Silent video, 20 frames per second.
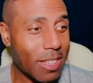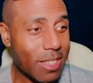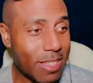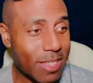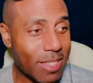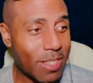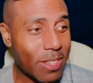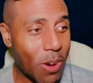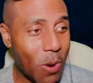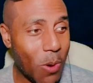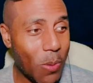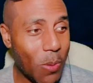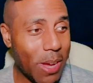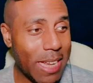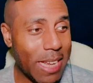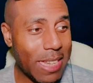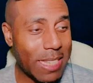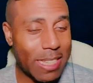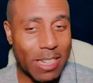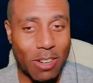So
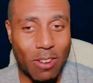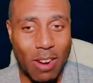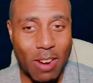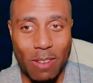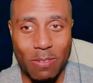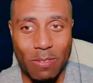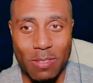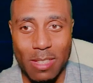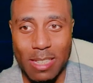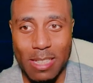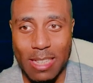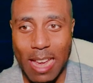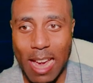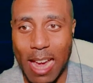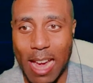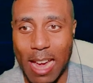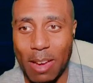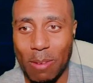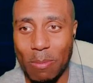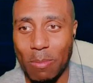easy to craft in this
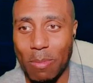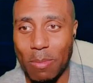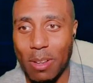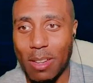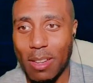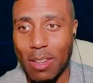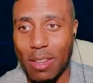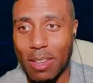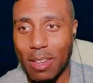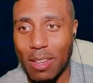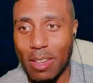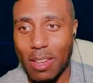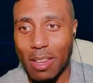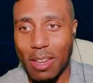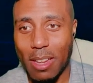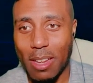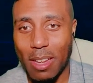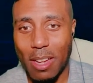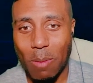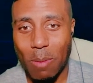game.
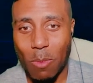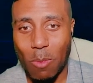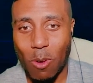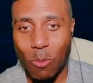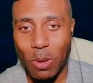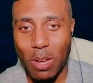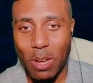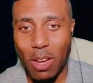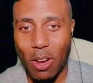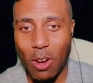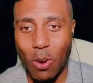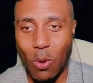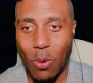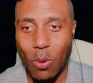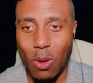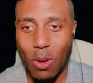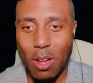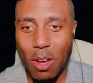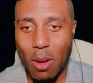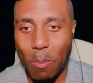But if we
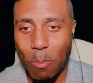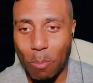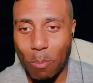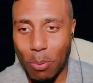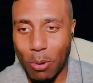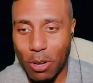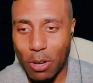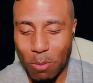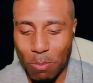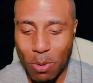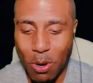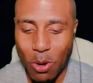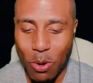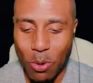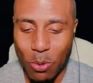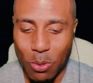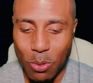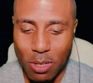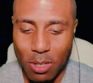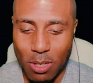go Book of
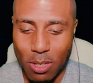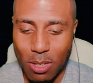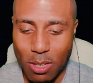Moon